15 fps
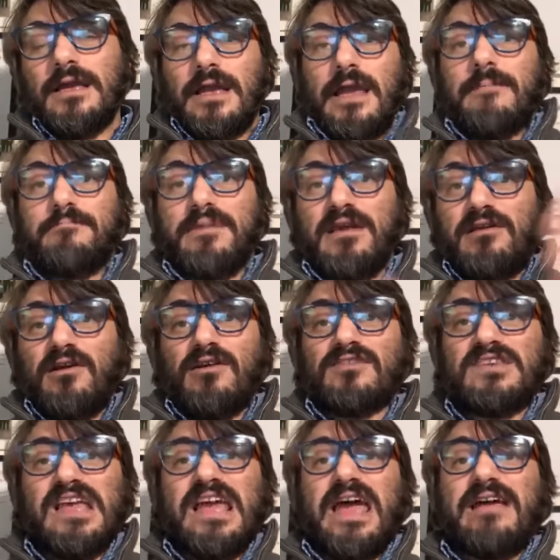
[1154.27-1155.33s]
And
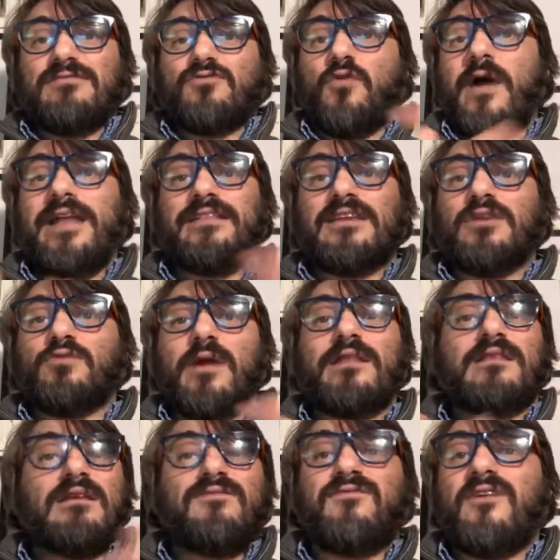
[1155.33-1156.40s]
because they had 20,
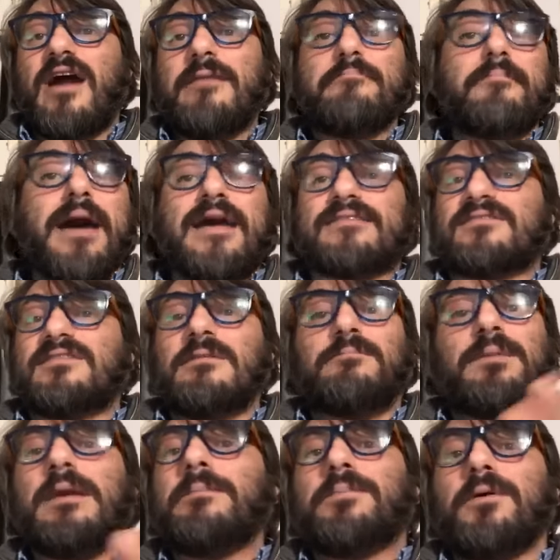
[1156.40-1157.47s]
25 maxi
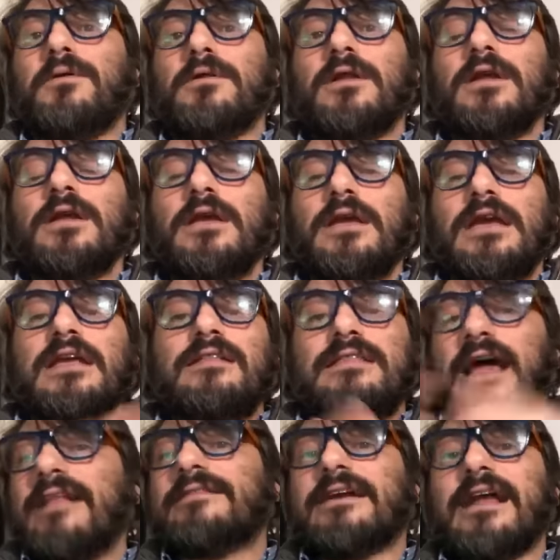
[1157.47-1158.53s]
people in
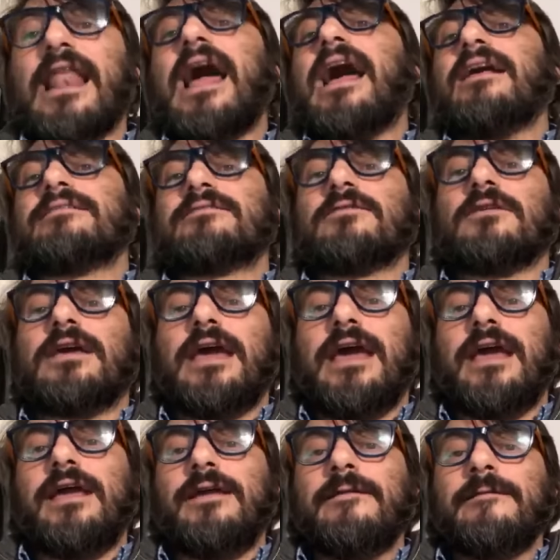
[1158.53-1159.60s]
that class,
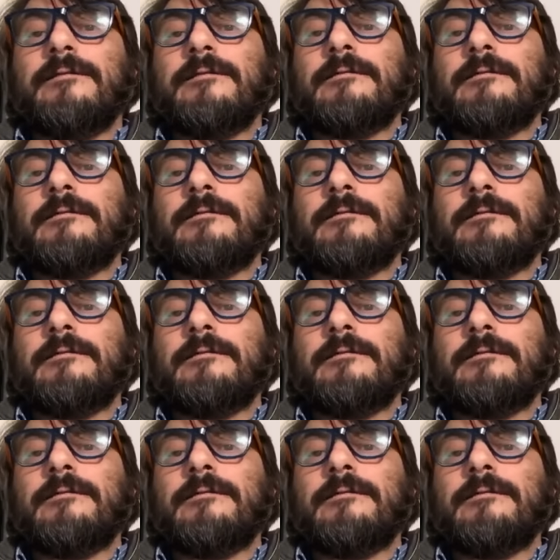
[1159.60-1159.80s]
okay,